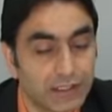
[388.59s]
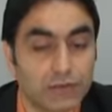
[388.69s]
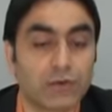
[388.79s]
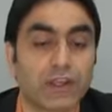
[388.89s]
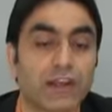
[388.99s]

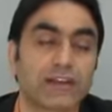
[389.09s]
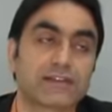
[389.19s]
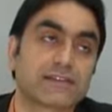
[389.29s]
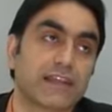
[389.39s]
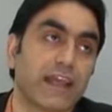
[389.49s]
You
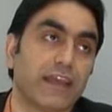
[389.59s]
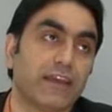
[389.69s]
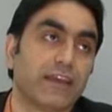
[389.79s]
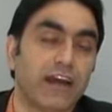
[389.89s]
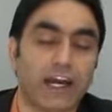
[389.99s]
cannot say,
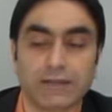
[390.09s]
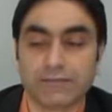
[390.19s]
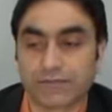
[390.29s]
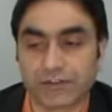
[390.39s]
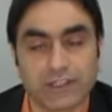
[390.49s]
I am
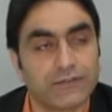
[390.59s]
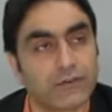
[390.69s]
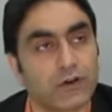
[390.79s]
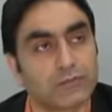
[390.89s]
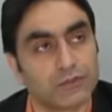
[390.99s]
free
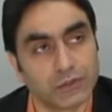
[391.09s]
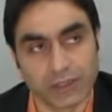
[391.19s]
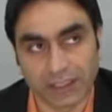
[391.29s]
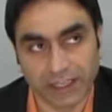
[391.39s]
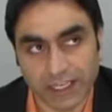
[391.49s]
from
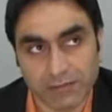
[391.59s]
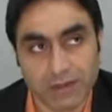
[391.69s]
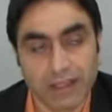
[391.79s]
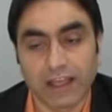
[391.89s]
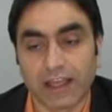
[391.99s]
doing ilm,
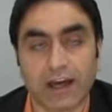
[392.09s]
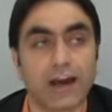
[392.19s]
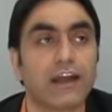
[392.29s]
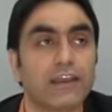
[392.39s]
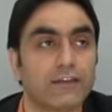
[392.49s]

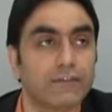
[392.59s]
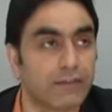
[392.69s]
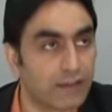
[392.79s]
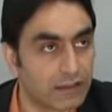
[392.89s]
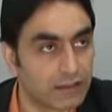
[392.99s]
I
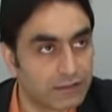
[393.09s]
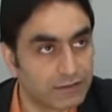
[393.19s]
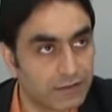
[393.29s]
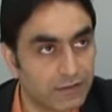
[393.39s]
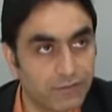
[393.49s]
will
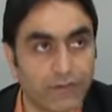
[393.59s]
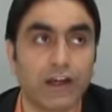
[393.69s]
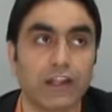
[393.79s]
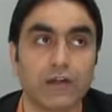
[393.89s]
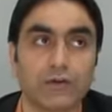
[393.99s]

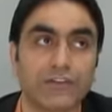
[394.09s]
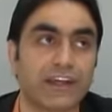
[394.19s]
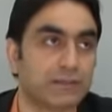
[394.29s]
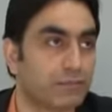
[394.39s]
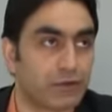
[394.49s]
follow
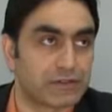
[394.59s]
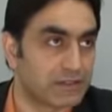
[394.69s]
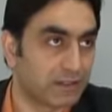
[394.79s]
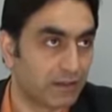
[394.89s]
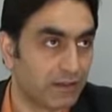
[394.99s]
that
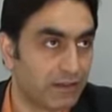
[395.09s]
person.